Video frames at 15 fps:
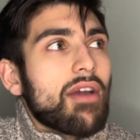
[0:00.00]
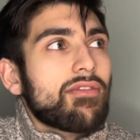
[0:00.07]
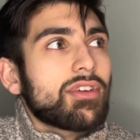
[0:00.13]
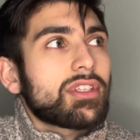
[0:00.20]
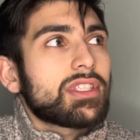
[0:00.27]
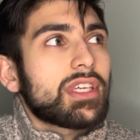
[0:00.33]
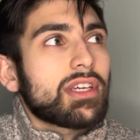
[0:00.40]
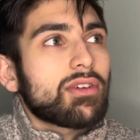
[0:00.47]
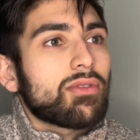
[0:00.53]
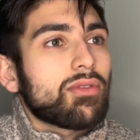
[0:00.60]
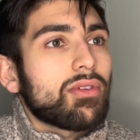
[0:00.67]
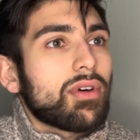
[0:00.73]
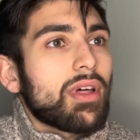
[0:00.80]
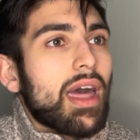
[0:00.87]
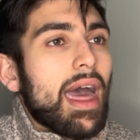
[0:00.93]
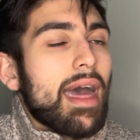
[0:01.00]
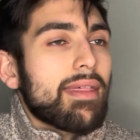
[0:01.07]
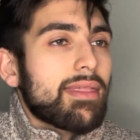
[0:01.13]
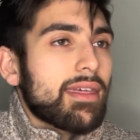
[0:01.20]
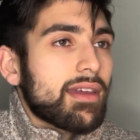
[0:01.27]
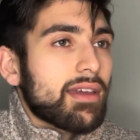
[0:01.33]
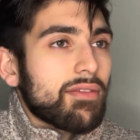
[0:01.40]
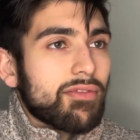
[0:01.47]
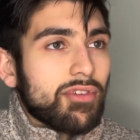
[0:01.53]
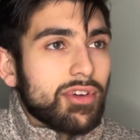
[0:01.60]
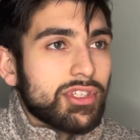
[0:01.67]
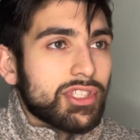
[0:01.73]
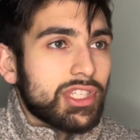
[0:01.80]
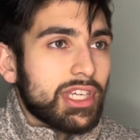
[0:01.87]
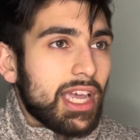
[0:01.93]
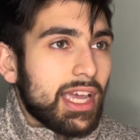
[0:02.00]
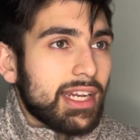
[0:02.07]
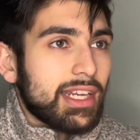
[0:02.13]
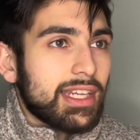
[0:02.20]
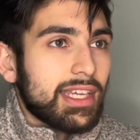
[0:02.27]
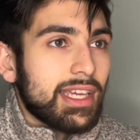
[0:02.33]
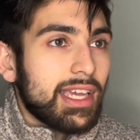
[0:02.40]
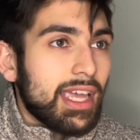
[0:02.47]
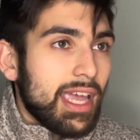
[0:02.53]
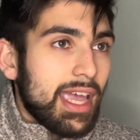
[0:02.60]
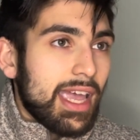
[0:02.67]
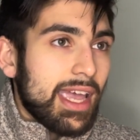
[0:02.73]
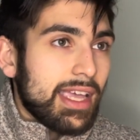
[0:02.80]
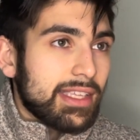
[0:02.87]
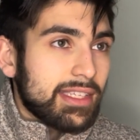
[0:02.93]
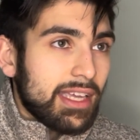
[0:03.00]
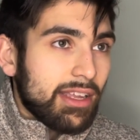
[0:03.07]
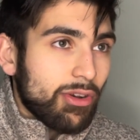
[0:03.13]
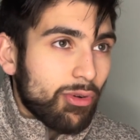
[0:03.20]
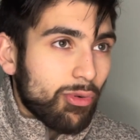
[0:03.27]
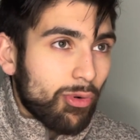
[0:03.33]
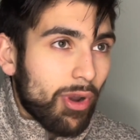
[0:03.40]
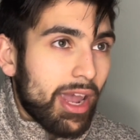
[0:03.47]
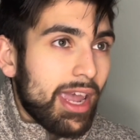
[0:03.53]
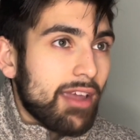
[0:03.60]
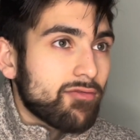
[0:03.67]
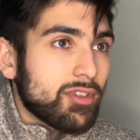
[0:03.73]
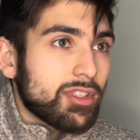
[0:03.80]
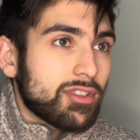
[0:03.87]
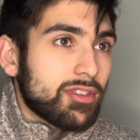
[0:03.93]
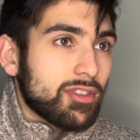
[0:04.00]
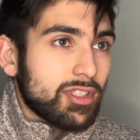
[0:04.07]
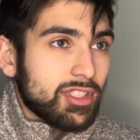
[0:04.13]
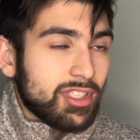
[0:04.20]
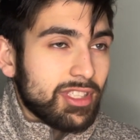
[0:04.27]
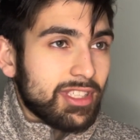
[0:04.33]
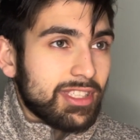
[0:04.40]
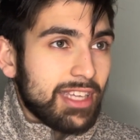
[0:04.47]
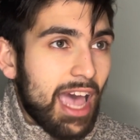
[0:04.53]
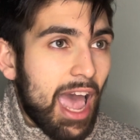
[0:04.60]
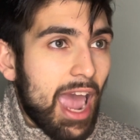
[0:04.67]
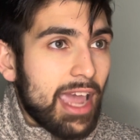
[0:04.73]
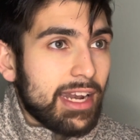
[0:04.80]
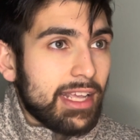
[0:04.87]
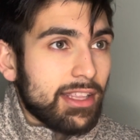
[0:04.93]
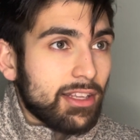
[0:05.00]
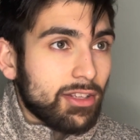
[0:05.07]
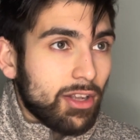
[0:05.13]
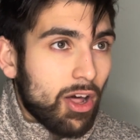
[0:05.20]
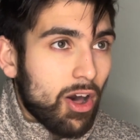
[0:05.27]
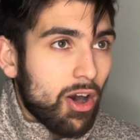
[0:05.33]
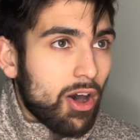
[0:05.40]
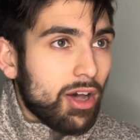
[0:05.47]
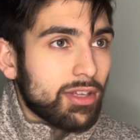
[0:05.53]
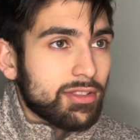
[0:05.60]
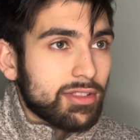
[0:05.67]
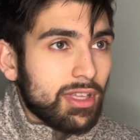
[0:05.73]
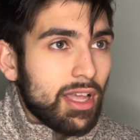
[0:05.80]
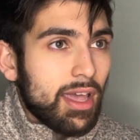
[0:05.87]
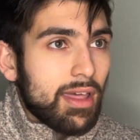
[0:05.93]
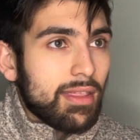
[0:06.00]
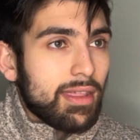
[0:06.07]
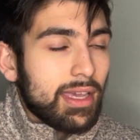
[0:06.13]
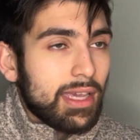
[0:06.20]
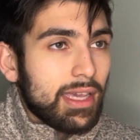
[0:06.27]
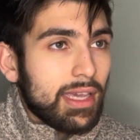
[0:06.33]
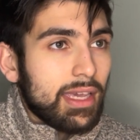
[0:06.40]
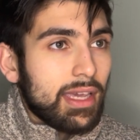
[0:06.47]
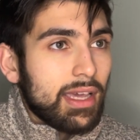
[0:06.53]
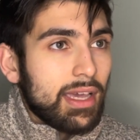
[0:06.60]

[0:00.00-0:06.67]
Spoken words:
single ethic of Christianity is engraved into the society, the laws, the